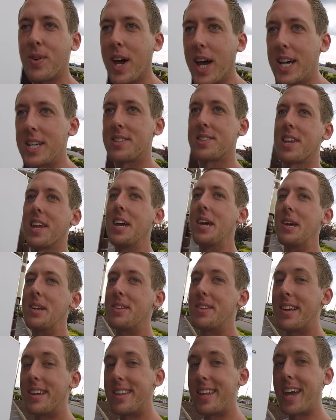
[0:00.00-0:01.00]
Fest.
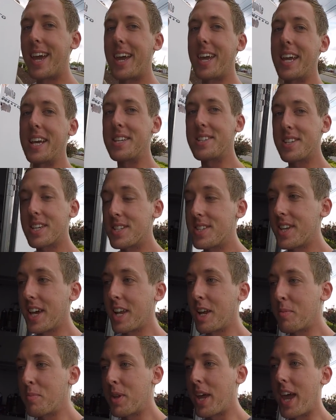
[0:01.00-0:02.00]
Today is the setup